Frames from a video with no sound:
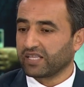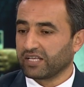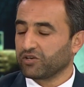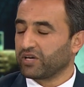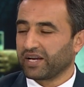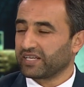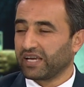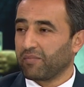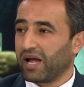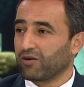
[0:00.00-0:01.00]
that you cannot
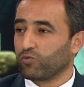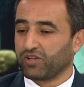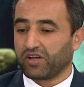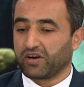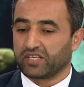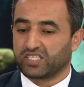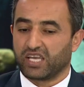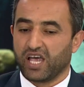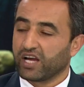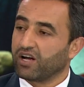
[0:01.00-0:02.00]
come out whether it's
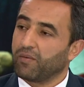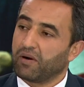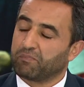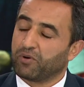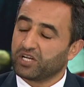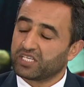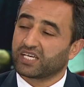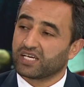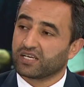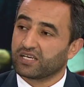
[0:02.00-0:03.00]

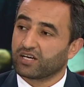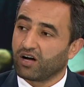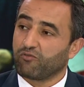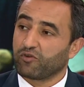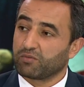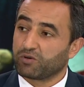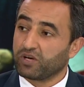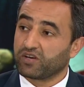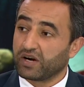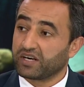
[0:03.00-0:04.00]
political conflict
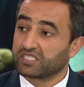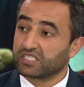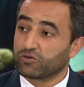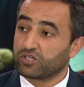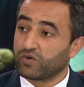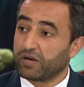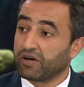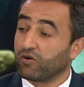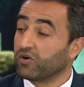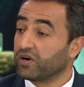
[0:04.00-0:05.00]
between Iran and Saudi
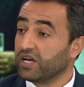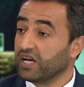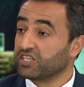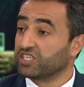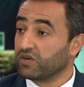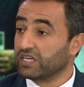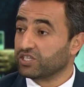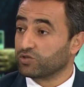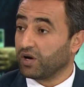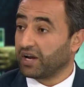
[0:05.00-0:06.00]
Arabia or it's a
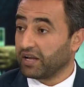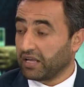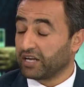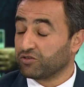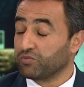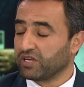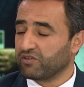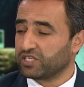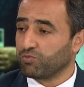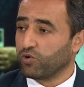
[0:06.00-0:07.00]
religious one. I do believe
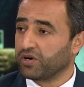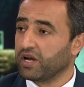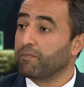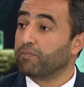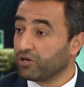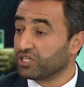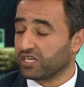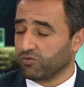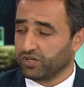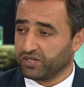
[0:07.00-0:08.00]
it's more political one.